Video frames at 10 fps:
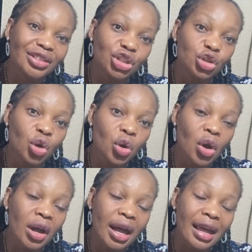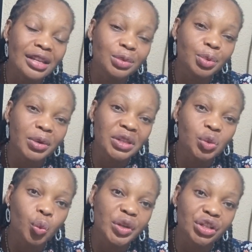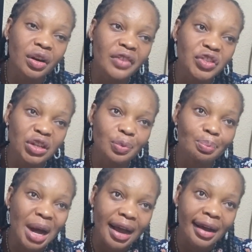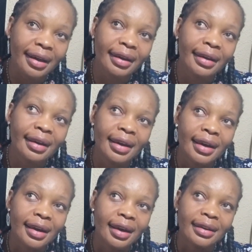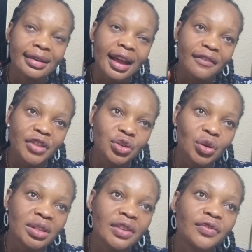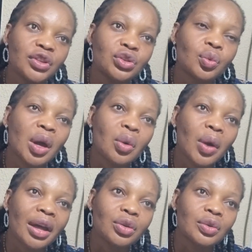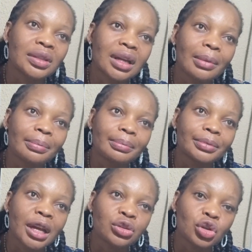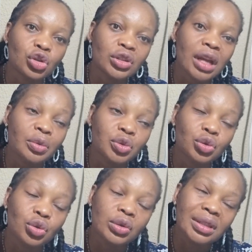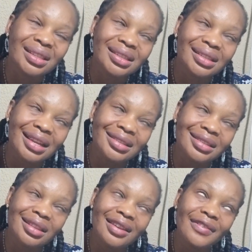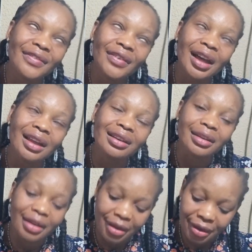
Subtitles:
she no longer experienced witchcrafty mark. That video is a video where I taught us how to use scent leaf and